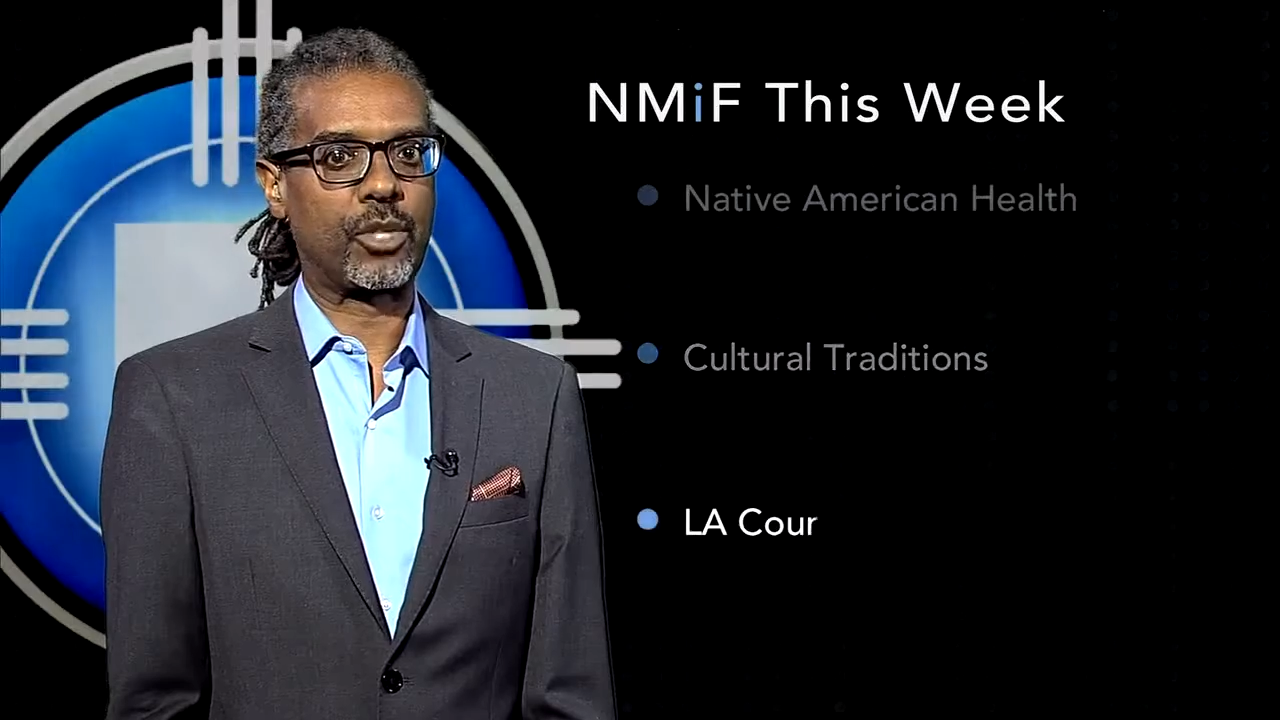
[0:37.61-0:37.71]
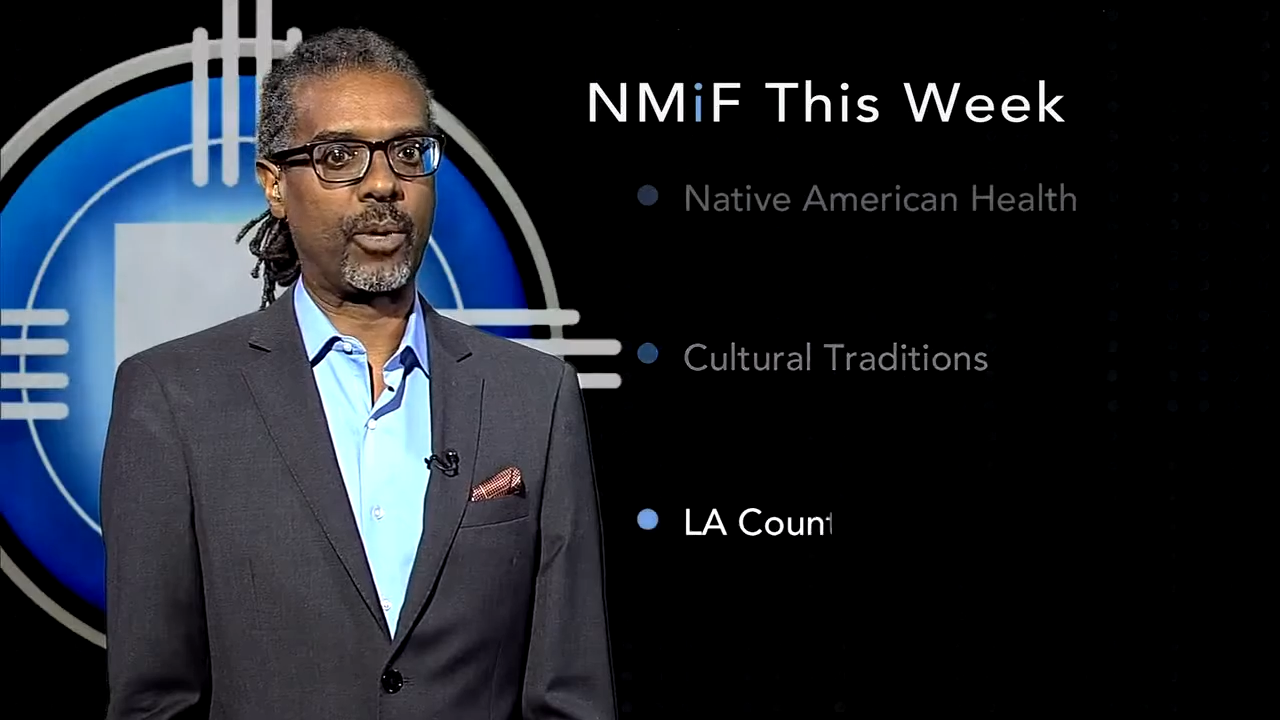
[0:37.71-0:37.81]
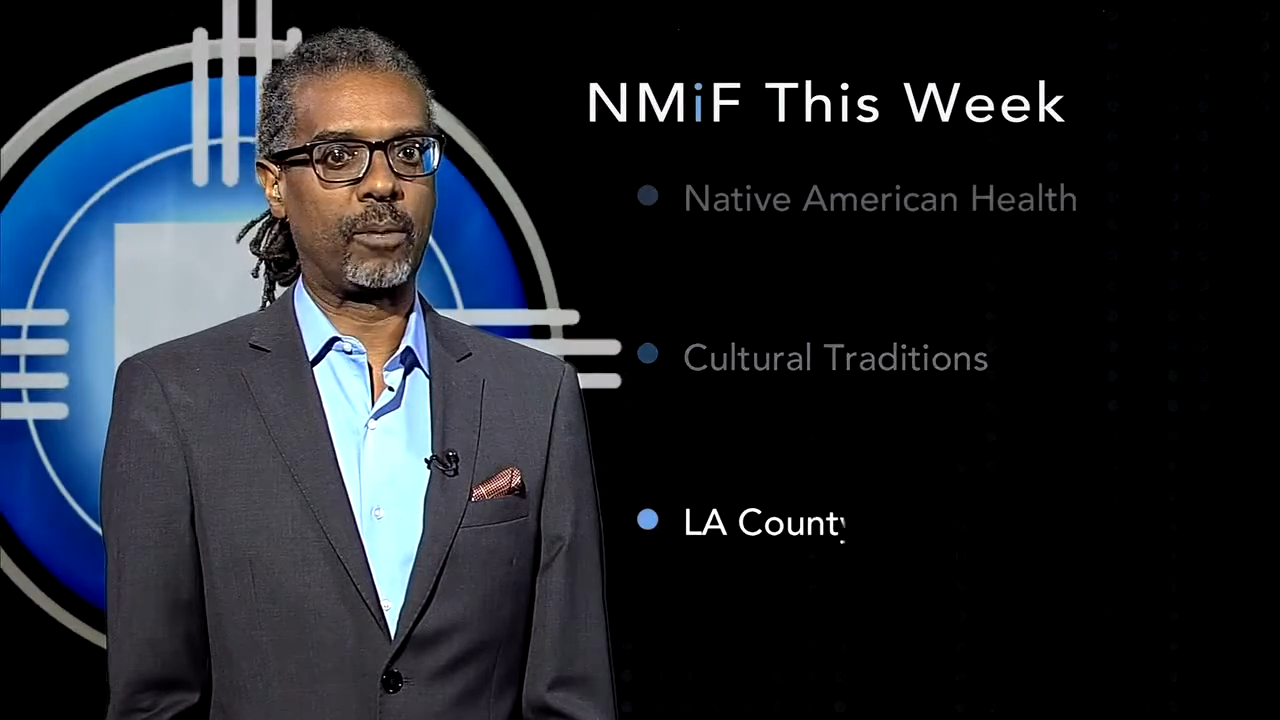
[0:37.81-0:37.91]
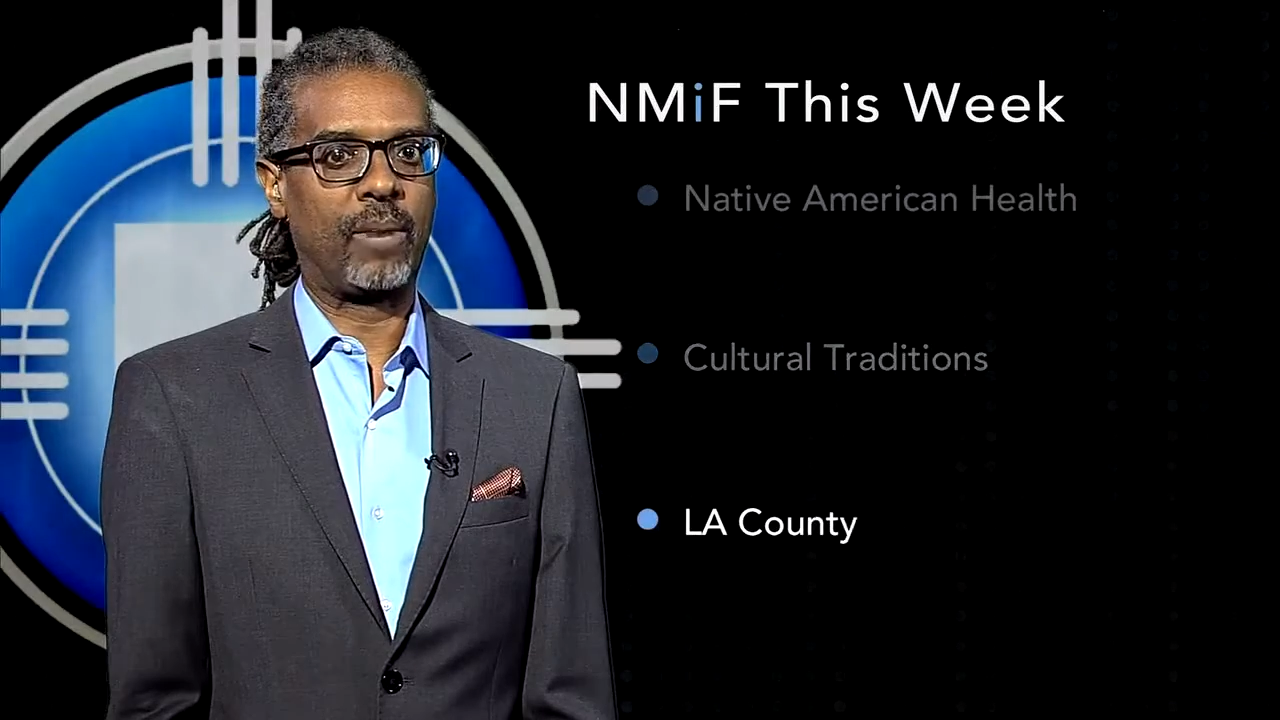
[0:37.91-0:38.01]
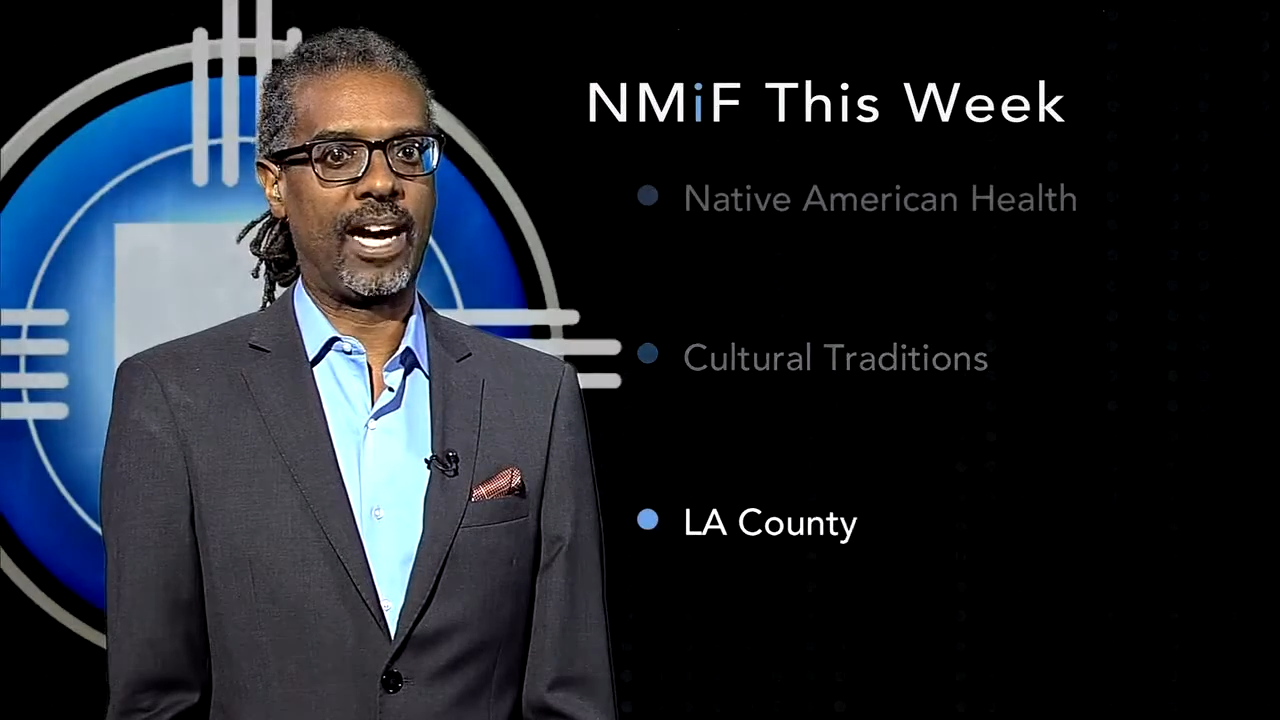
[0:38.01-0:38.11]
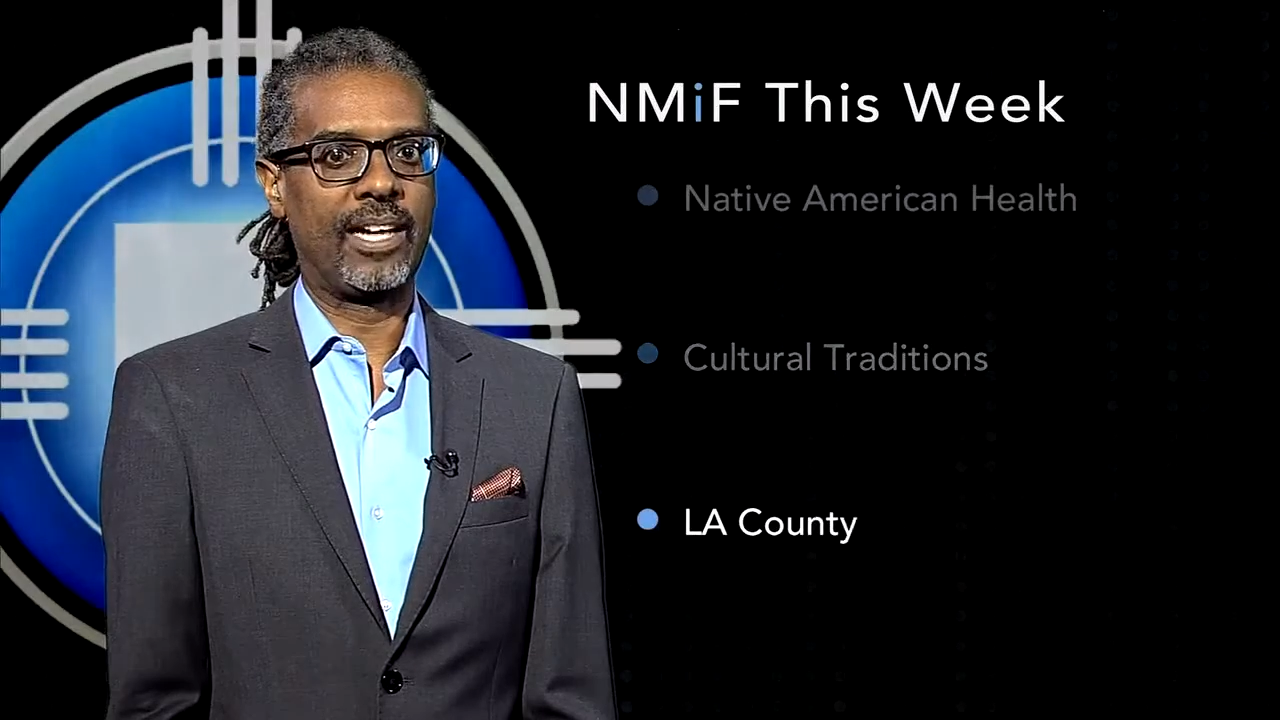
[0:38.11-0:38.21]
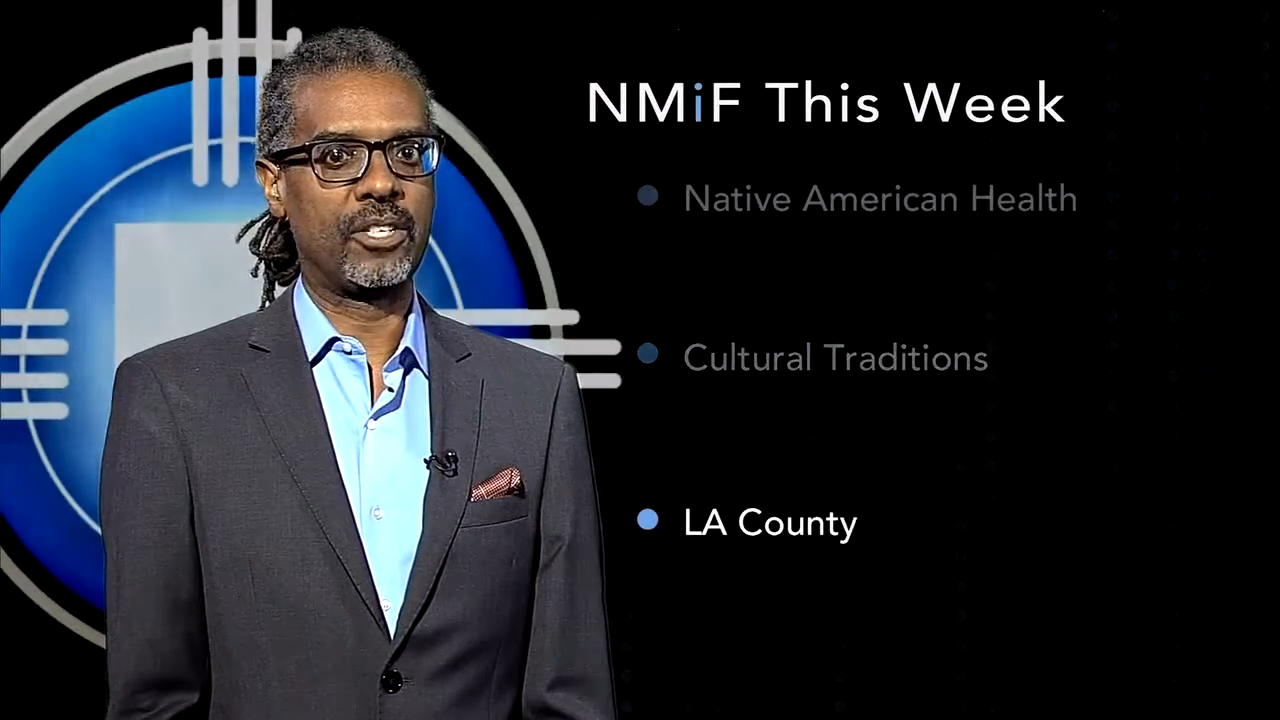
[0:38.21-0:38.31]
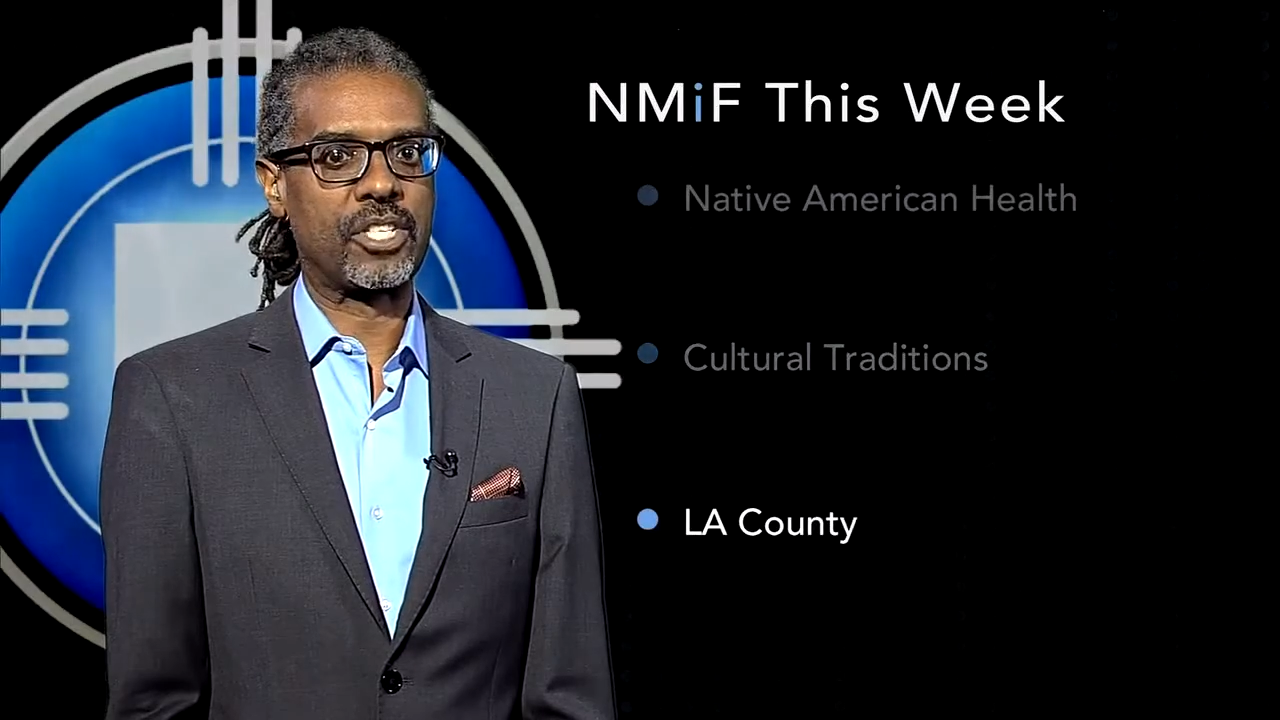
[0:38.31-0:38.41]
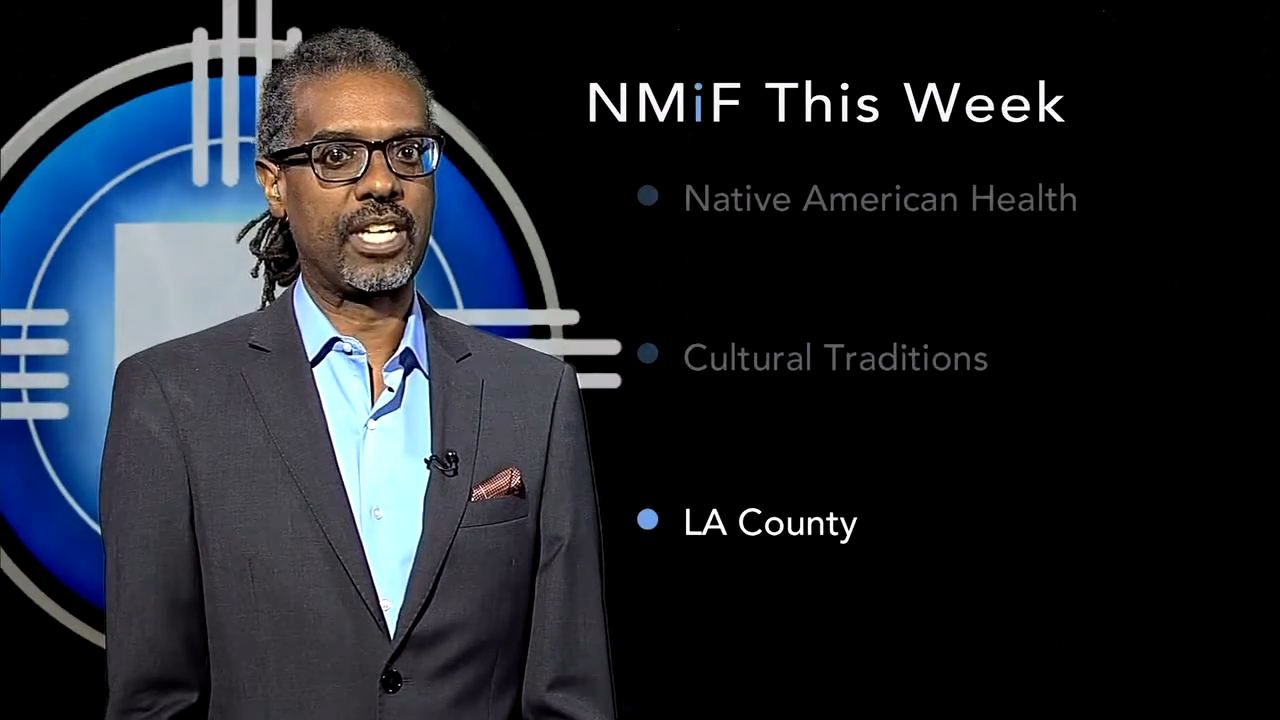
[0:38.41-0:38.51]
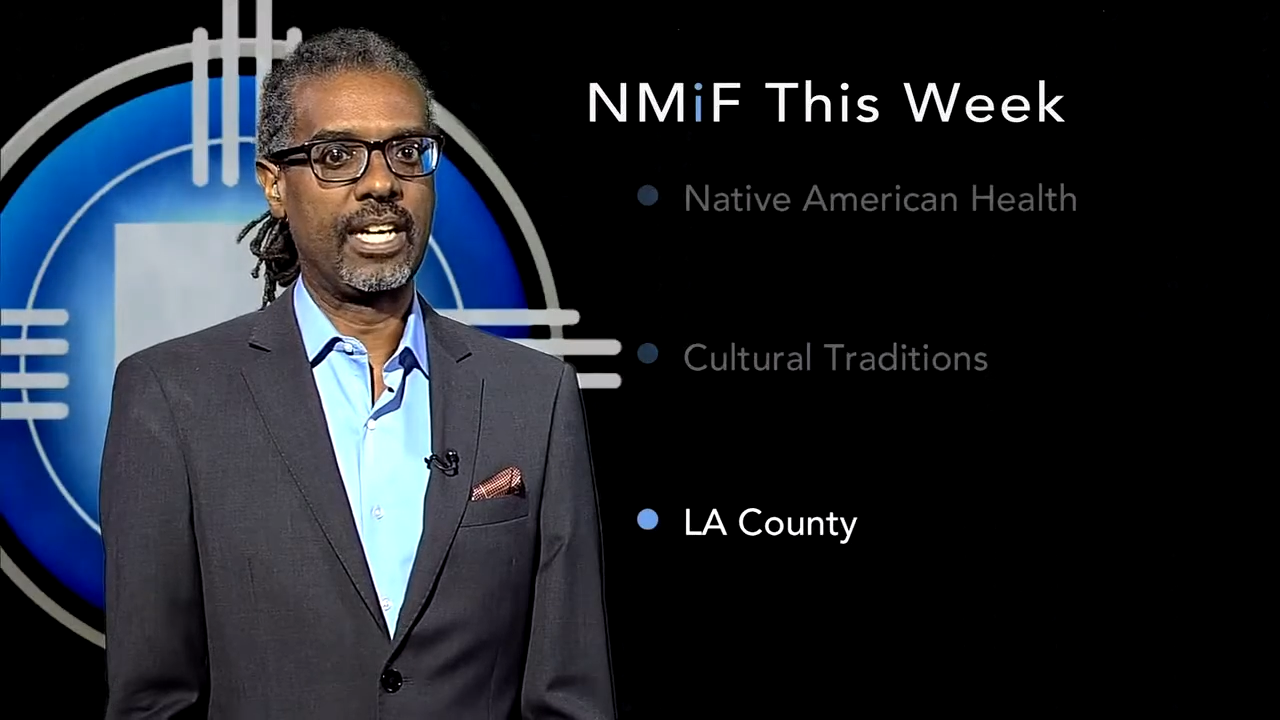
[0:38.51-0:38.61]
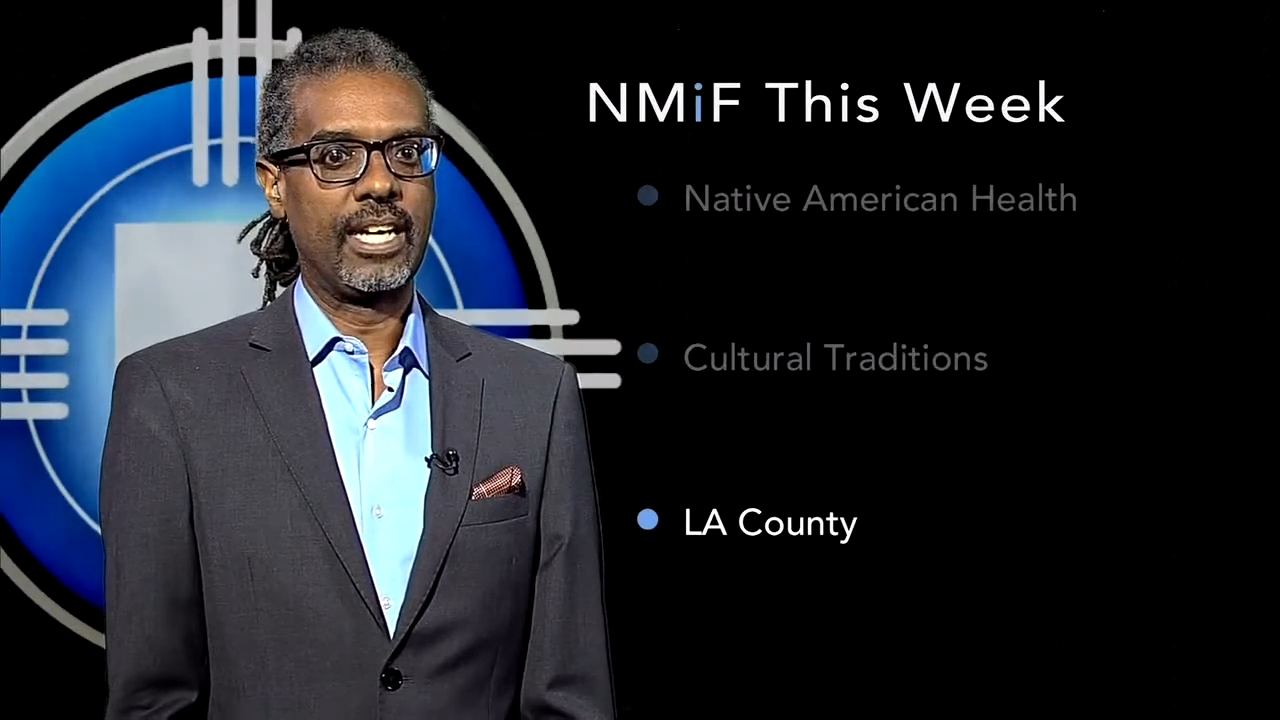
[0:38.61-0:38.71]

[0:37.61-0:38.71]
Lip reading: square miles